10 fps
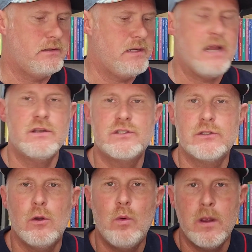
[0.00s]
it's
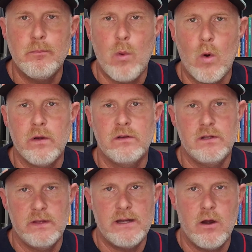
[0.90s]
so important
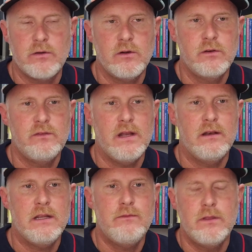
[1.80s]
to the characters
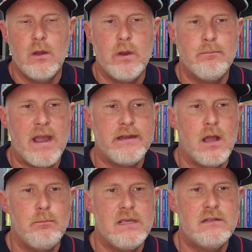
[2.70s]
that even though it might
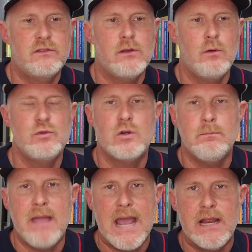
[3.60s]
not be so
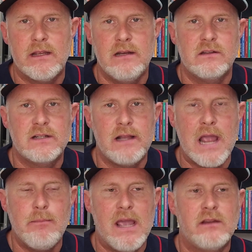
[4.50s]
dramatic in its
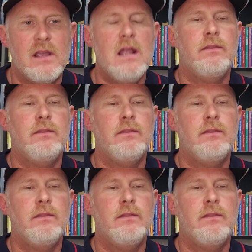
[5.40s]
climax,